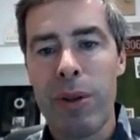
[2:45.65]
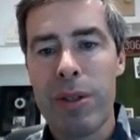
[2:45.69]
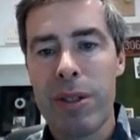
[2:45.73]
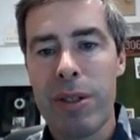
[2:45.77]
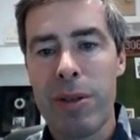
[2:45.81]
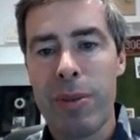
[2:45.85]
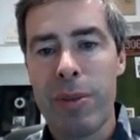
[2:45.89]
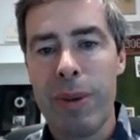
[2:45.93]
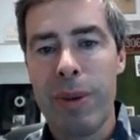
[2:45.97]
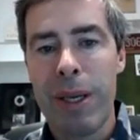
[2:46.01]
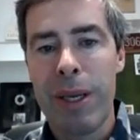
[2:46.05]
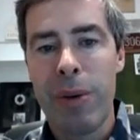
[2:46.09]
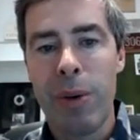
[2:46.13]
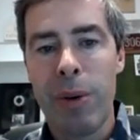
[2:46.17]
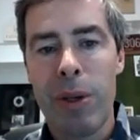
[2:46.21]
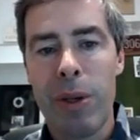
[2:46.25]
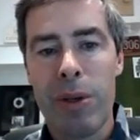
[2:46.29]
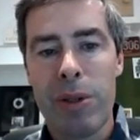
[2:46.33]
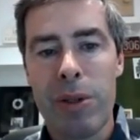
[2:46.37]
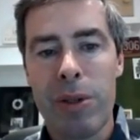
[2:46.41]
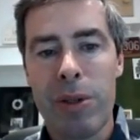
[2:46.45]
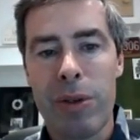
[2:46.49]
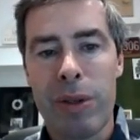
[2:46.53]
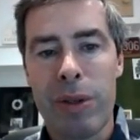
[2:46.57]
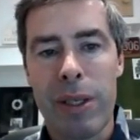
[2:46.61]
So depending what
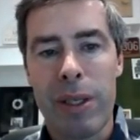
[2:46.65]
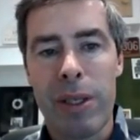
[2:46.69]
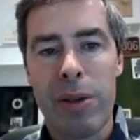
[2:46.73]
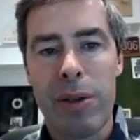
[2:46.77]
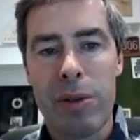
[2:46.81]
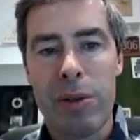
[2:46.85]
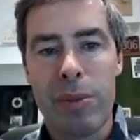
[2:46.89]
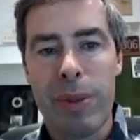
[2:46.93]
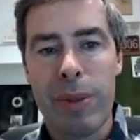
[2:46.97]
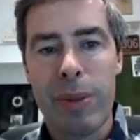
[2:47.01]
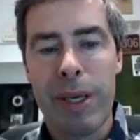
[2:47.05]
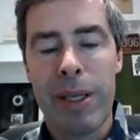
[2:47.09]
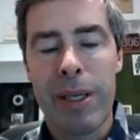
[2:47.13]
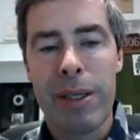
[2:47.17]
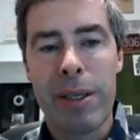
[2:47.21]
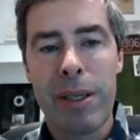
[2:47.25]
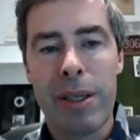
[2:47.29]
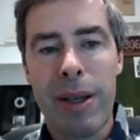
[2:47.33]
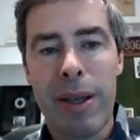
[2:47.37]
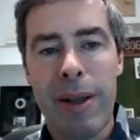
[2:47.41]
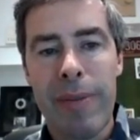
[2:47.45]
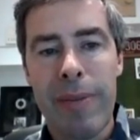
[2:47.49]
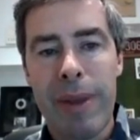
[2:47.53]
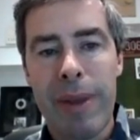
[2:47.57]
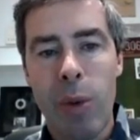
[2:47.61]
you're doing, you'll depend
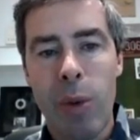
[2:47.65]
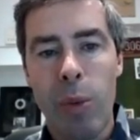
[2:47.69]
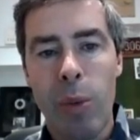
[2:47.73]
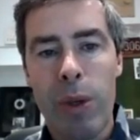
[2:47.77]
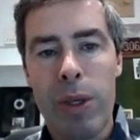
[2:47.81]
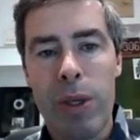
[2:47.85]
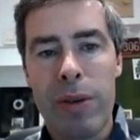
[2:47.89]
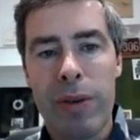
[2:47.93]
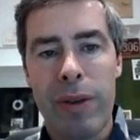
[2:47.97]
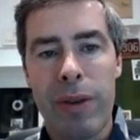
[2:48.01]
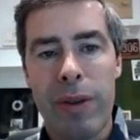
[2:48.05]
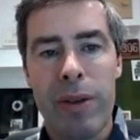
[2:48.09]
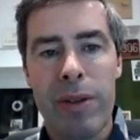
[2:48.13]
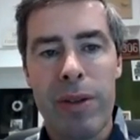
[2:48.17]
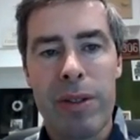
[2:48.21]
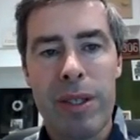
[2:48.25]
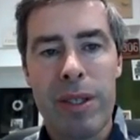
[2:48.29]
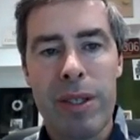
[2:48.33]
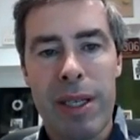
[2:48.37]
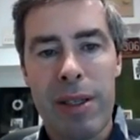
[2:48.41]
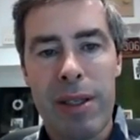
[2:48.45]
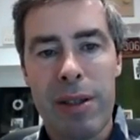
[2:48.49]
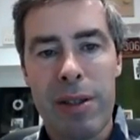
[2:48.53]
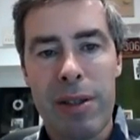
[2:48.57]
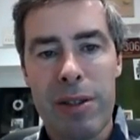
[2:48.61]
which of those
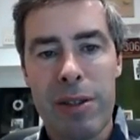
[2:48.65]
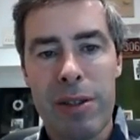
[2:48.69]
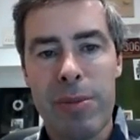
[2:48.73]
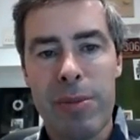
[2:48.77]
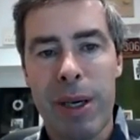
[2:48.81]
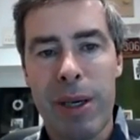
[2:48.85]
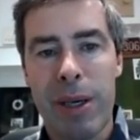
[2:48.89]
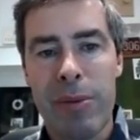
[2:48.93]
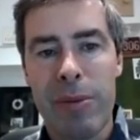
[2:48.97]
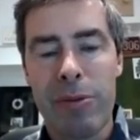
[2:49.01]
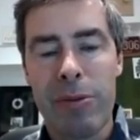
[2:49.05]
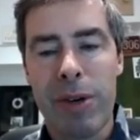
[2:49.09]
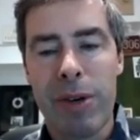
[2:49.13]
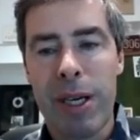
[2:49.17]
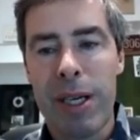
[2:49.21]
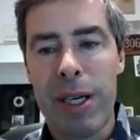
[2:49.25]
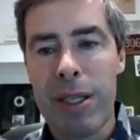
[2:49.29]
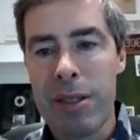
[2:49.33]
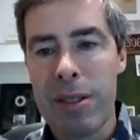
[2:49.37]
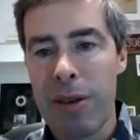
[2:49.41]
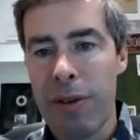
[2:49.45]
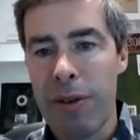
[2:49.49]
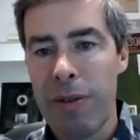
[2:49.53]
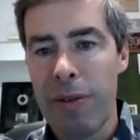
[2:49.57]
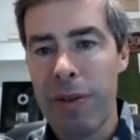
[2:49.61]
tendons you might
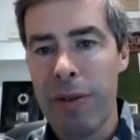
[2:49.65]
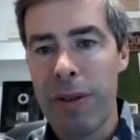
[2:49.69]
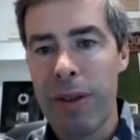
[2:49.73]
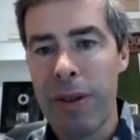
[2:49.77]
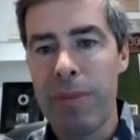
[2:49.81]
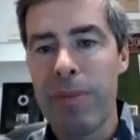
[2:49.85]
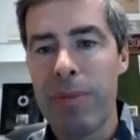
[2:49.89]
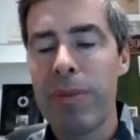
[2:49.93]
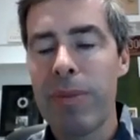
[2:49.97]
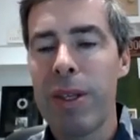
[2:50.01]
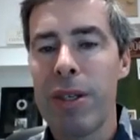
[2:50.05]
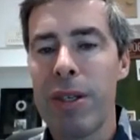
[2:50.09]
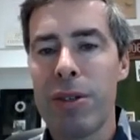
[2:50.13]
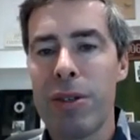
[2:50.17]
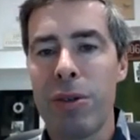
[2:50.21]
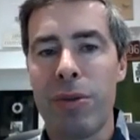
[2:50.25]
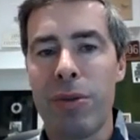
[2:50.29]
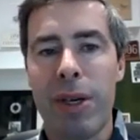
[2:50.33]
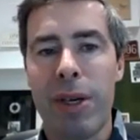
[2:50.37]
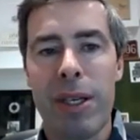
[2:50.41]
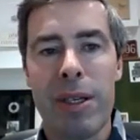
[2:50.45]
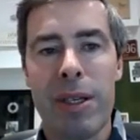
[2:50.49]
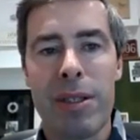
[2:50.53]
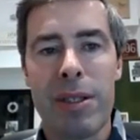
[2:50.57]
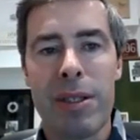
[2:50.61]
raise off the distal
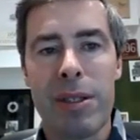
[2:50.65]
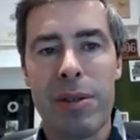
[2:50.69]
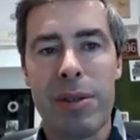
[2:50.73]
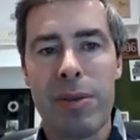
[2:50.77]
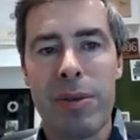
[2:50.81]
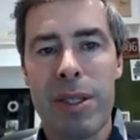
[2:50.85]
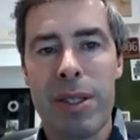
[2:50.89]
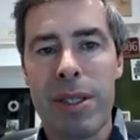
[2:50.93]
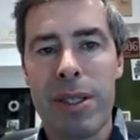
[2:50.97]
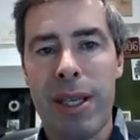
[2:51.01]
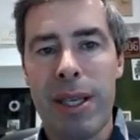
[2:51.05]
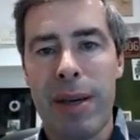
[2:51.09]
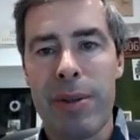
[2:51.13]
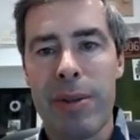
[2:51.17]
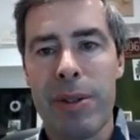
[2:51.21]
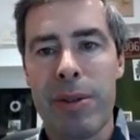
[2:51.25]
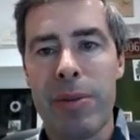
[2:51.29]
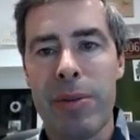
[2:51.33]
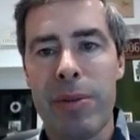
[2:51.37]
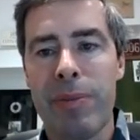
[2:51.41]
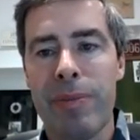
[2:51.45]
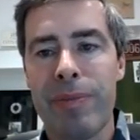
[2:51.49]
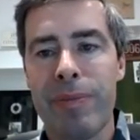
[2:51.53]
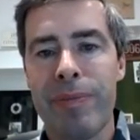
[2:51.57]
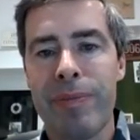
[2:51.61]
radius and the wrist
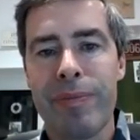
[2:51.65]
capsule.